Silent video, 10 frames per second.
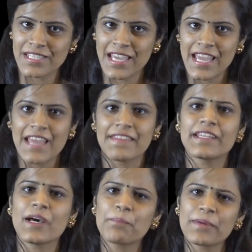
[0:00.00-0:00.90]
words
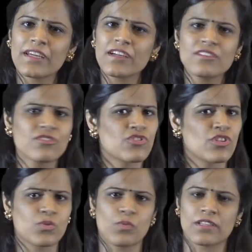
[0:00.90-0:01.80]
that appeared
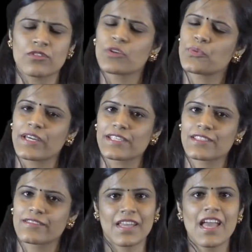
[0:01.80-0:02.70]
just once or
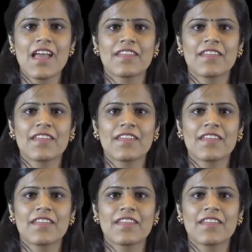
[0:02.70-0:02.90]
twice.